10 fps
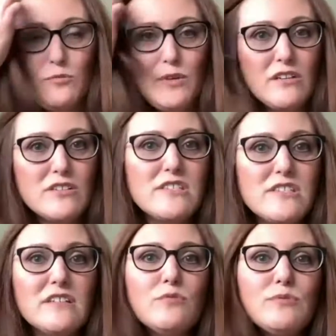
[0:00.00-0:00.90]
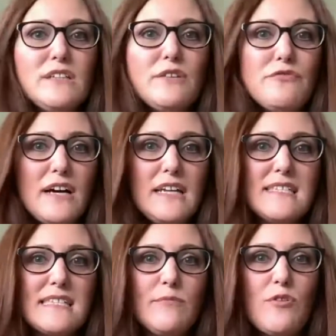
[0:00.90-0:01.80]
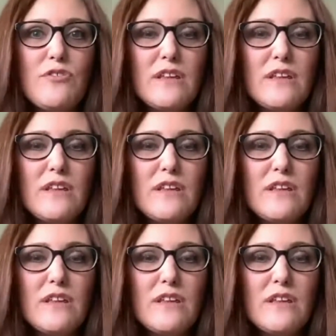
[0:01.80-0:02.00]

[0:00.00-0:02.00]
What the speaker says: We are still redefining some of the